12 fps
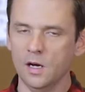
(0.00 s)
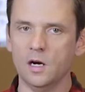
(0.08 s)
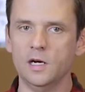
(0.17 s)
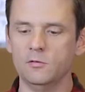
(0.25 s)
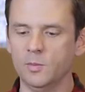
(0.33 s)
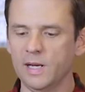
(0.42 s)
All
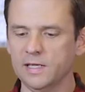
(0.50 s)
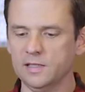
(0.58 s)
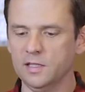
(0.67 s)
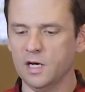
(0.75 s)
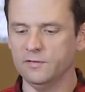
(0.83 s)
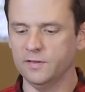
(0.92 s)
right, we're back at
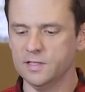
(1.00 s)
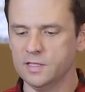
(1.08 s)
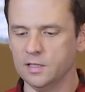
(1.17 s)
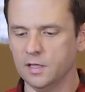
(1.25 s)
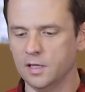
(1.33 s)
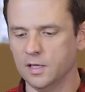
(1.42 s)
the
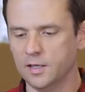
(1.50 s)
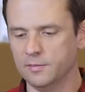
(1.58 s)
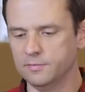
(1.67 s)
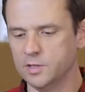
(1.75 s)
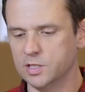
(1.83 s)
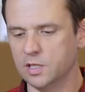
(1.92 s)
office.
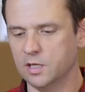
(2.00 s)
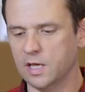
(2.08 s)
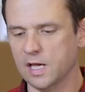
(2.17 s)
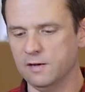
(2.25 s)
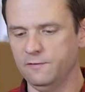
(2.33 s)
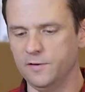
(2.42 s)
Just gonna
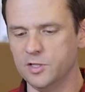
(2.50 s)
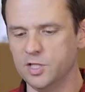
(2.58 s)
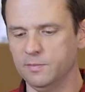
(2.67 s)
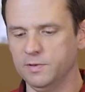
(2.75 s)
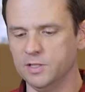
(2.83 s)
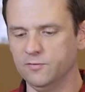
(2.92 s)
kind of finish
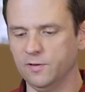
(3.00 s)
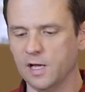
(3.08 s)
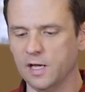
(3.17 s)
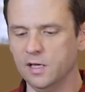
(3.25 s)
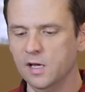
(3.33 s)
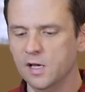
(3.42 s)
up this
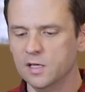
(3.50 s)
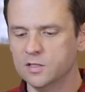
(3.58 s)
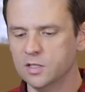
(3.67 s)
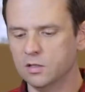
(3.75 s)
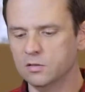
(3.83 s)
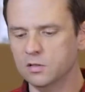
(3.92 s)
fly.
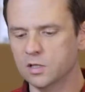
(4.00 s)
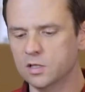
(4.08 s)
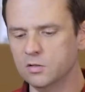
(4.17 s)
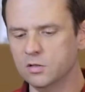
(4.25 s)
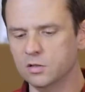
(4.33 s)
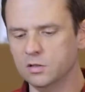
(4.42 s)
So
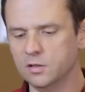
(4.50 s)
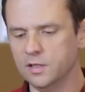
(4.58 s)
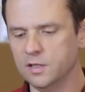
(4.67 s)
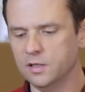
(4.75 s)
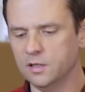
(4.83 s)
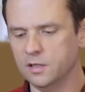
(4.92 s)
Google
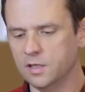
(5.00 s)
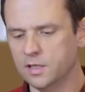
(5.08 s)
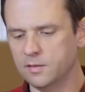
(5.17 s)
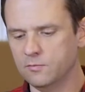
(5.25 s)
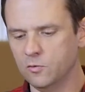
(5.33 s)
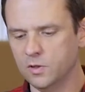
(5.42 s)

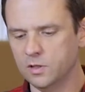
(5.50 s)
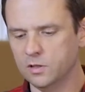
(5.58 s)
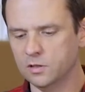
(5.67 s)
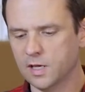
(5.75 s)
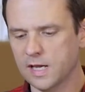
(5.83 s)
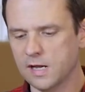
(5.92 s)

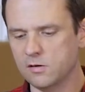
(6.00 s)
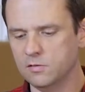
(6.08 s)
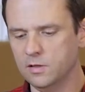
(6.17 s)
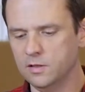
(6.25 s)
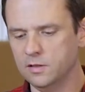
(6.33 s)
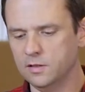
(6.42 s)
will count,
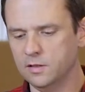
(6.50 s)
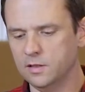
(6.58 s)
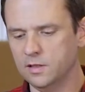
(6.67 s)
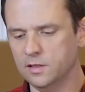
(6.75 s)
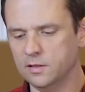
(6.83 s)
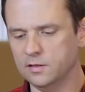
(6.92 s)

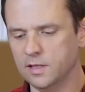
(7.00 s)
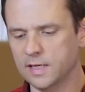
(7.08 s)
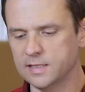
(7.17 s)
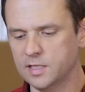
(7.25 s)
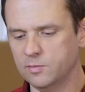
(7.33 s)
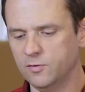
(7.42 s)
like
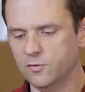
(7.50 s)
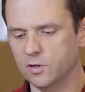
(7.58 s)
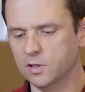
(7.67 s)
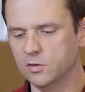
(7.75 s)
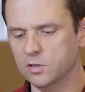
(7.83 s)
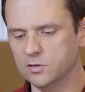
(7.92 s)
I said before,
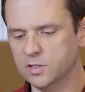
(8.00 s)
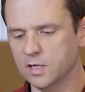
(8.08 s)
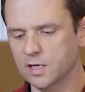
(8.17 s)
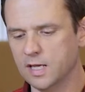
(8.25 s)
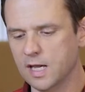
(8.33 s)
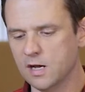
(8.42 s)
Google's
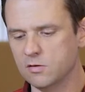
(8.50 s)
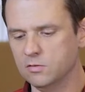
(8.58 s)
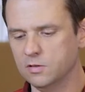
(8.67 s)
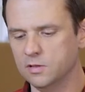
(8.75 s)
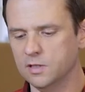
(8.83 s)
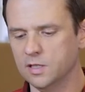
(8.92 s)
gonna count
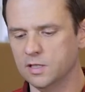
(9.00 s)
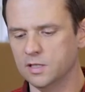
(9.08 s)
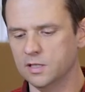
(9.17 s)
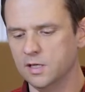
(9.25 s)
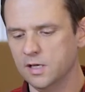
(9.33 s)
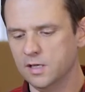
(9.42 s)
the